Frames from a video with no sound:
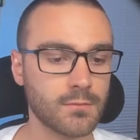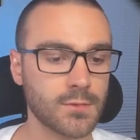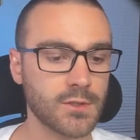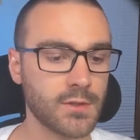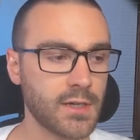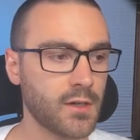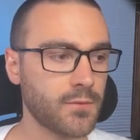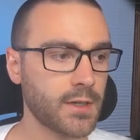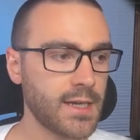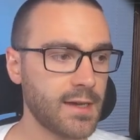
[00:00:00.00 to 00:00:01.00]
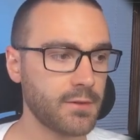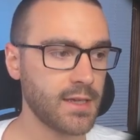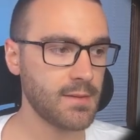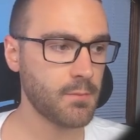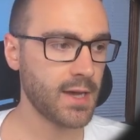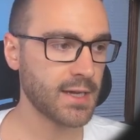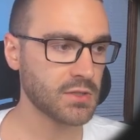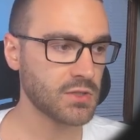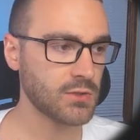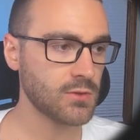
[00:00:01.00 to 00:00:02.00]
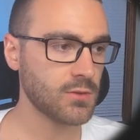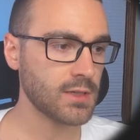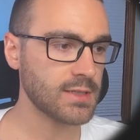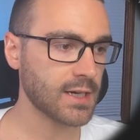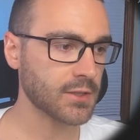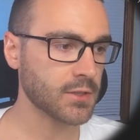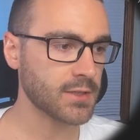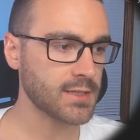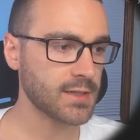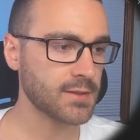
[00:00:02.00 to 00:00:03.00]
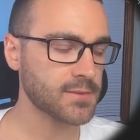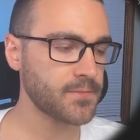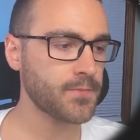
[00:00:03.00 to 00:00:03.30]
So now if I navigate back to the Docker container